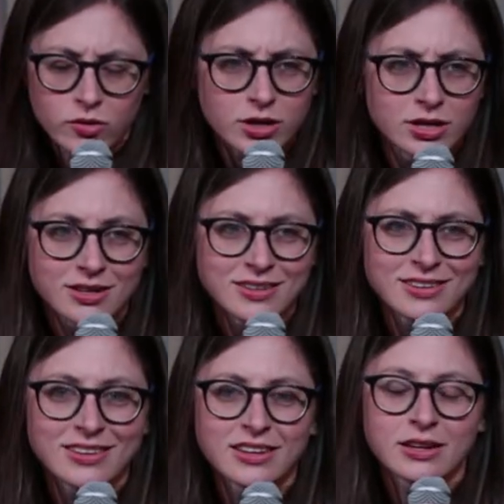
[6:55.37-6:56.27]
And
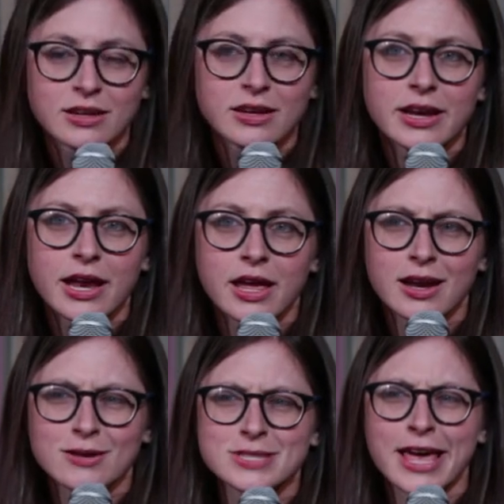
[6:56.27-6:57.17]

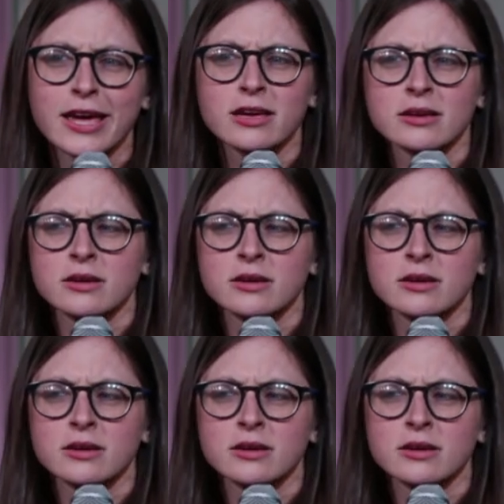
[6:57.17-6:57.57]
I was like,